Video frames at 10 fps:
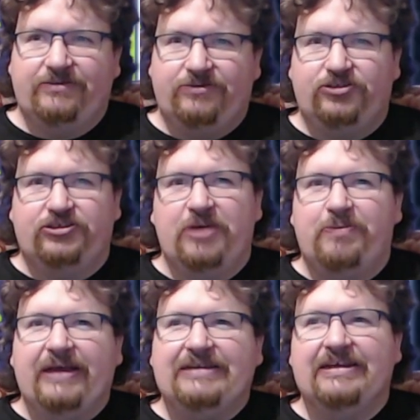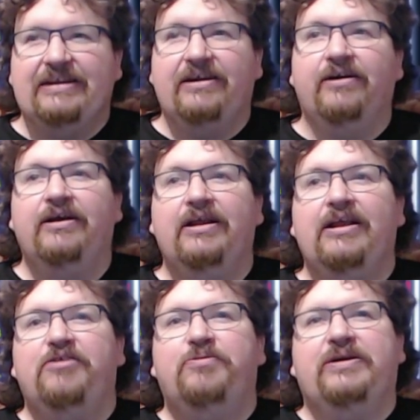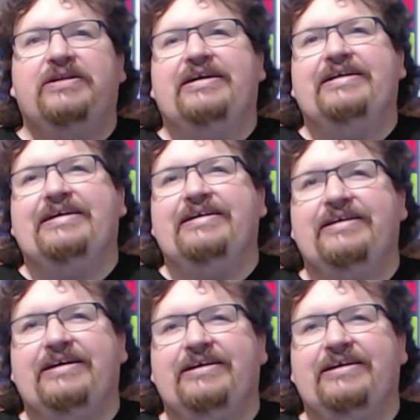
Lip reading: like JPEGs in there. But like,